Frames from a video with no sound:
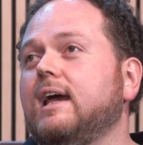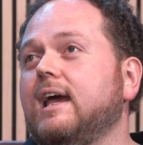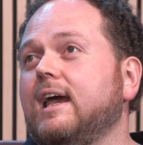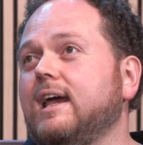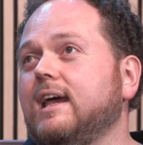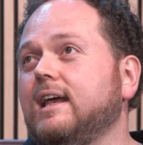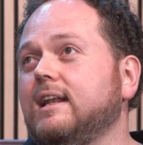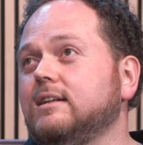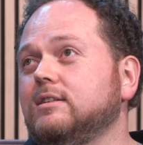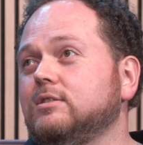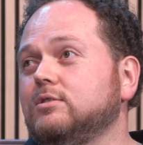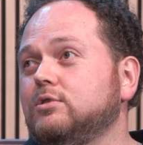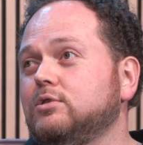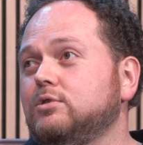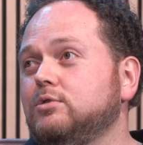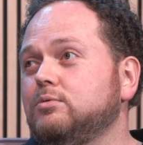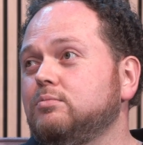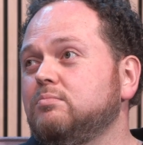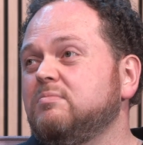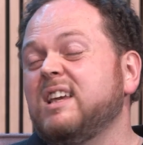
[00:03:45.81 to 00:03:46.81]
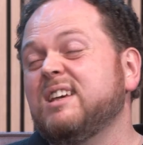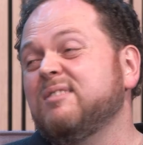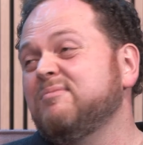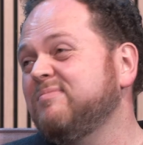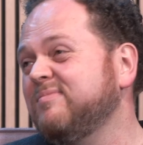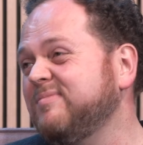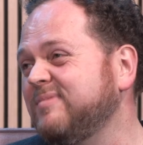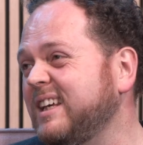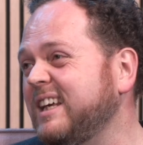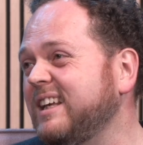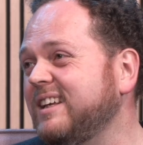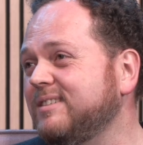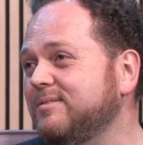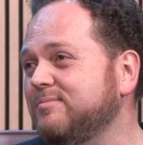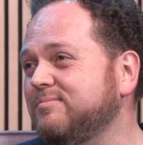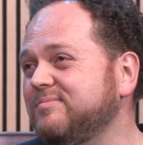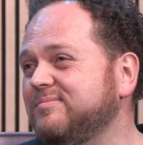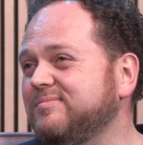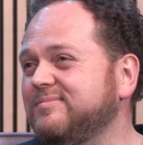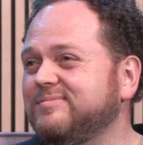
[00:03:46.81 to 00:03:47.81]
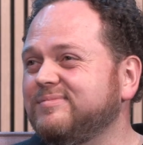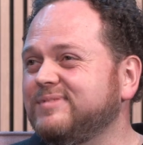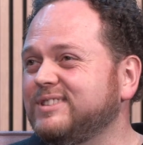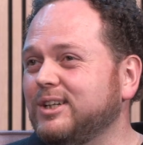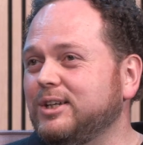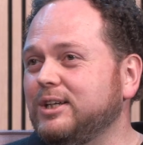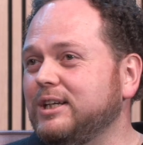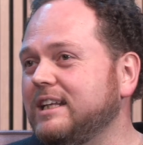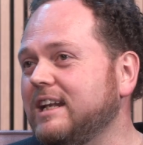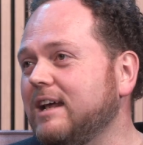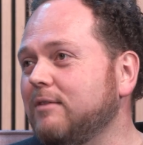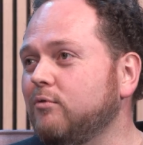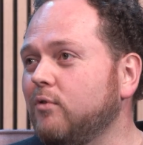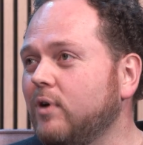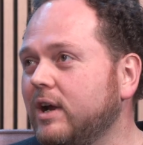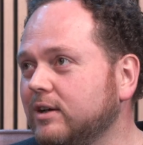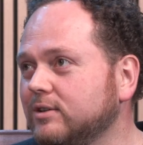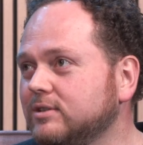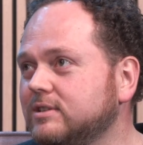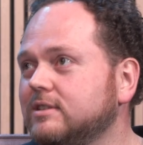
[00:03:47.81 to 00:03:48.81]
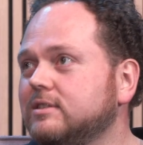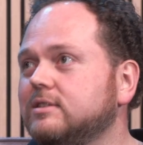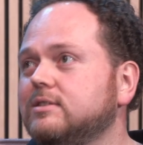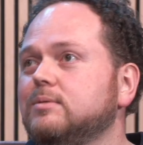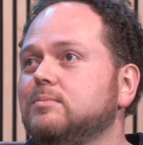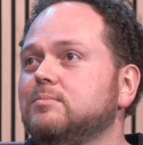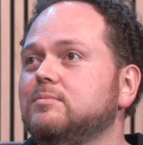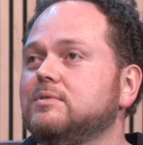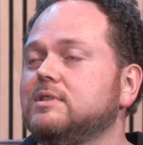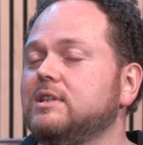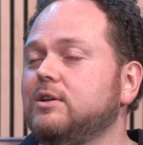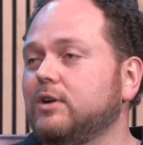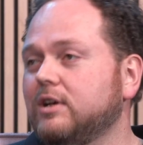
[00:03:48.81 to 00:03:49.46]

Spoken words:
And so you can have rail systems,